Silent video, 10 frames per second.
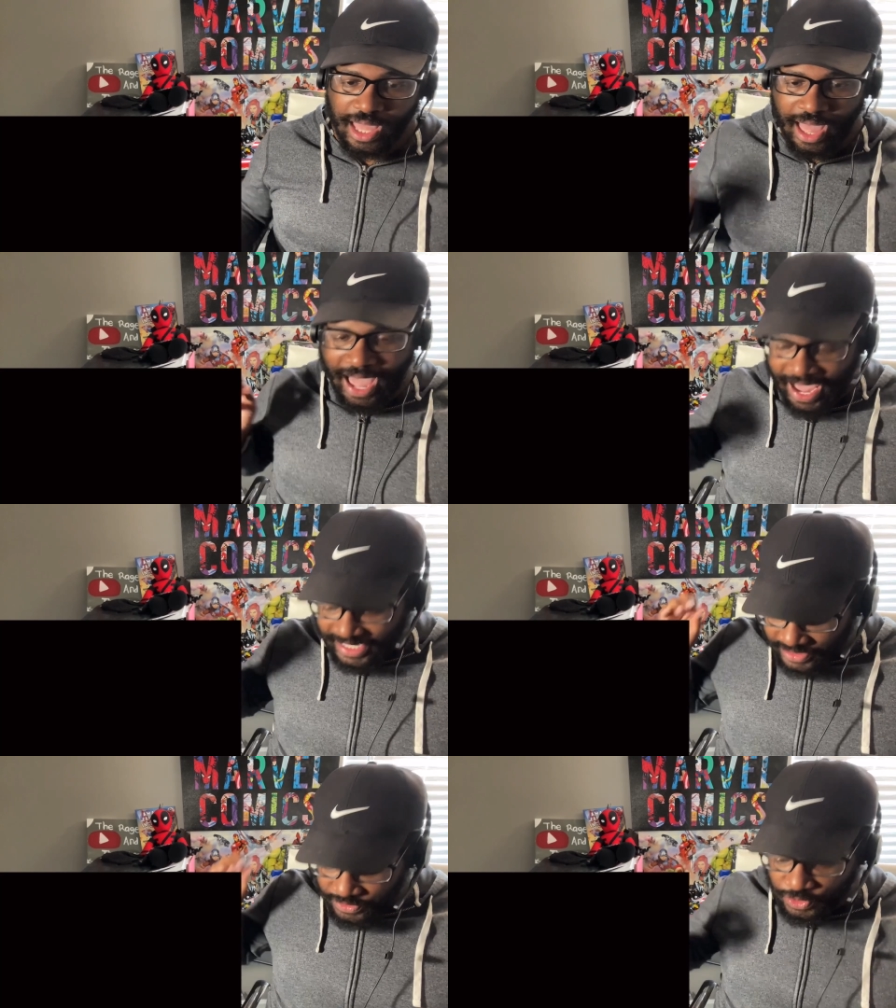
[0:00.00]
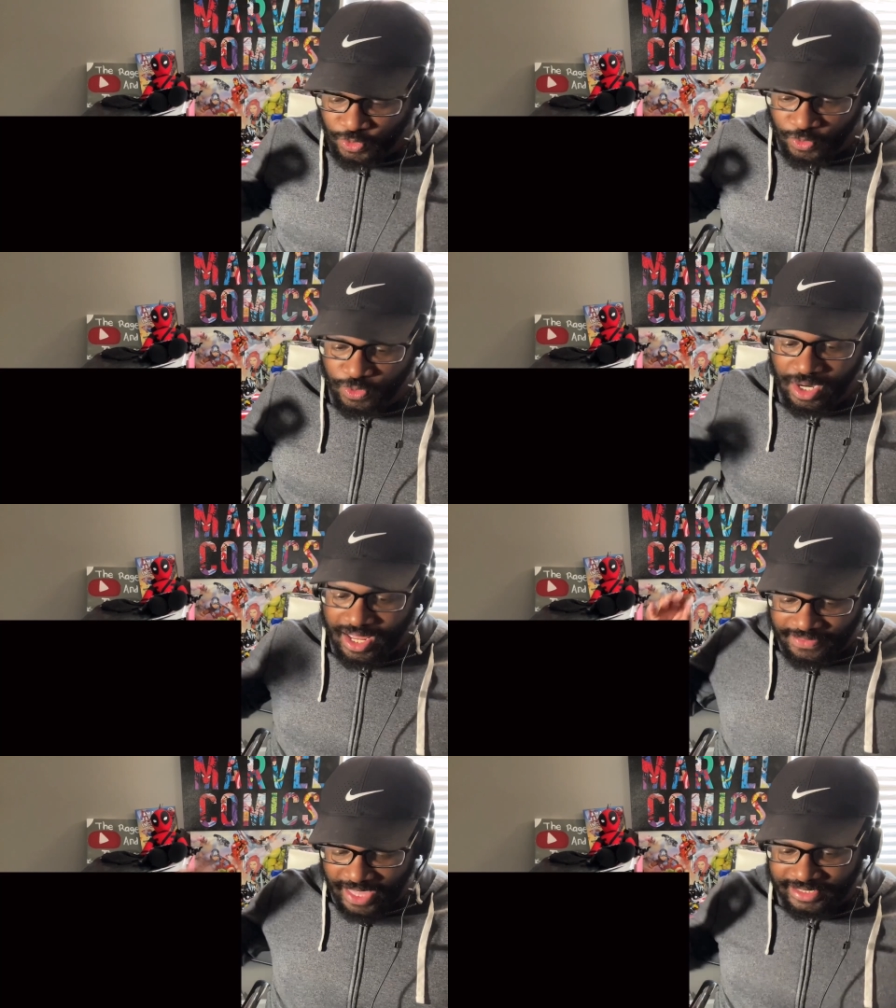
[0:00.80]
I knew
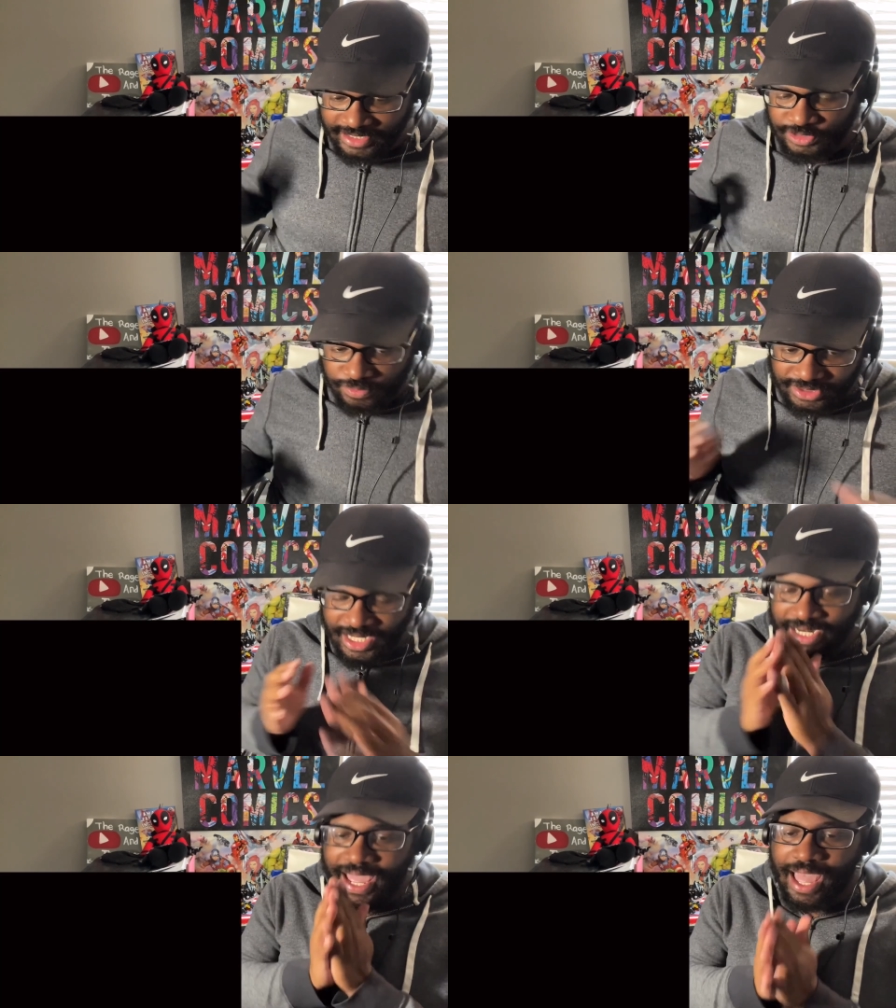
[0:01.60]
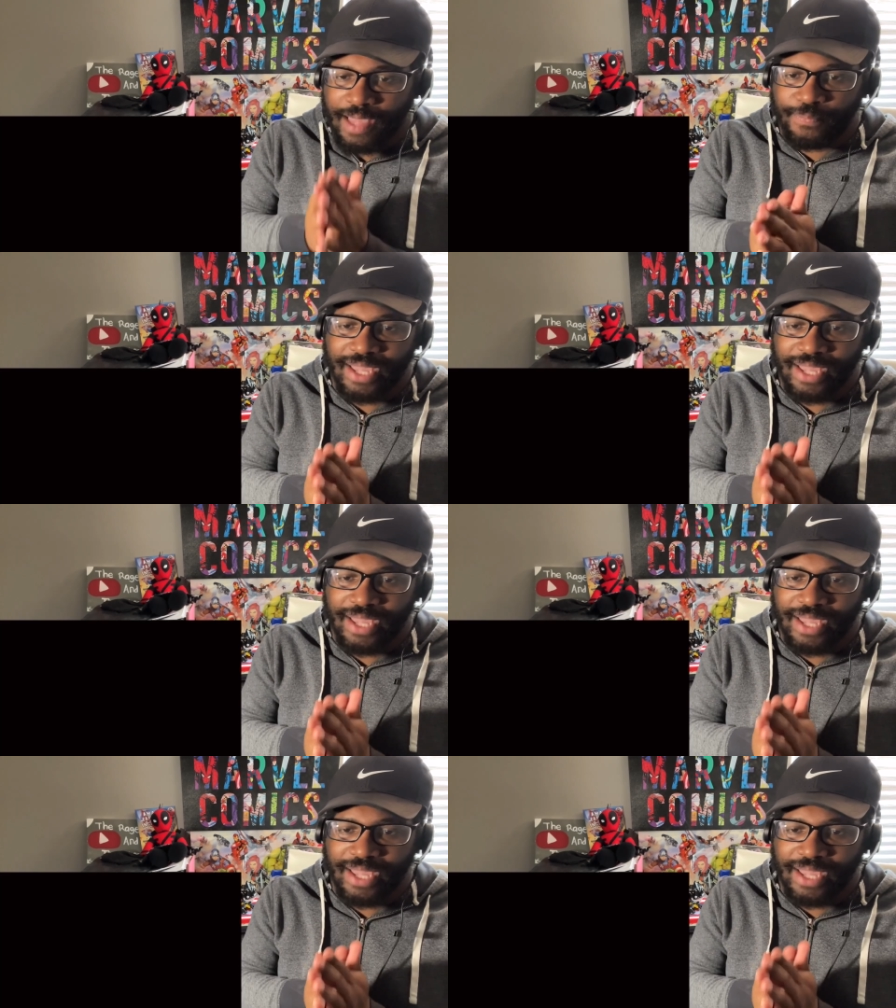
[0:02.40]
that this was going to happen.